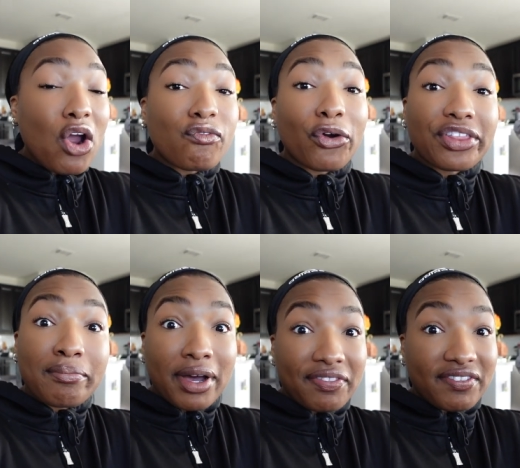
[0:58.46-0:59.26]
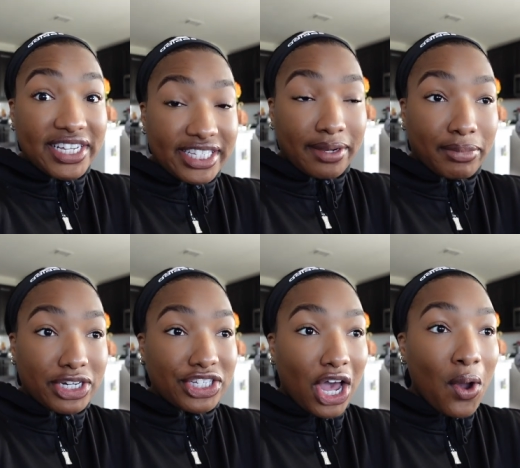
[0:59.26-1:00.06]
for the month of December.
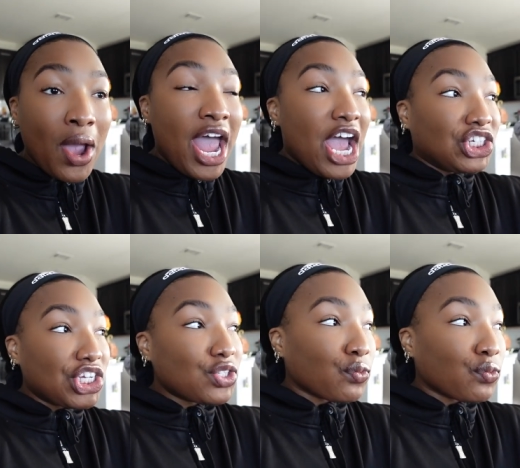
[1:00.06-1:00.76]
So just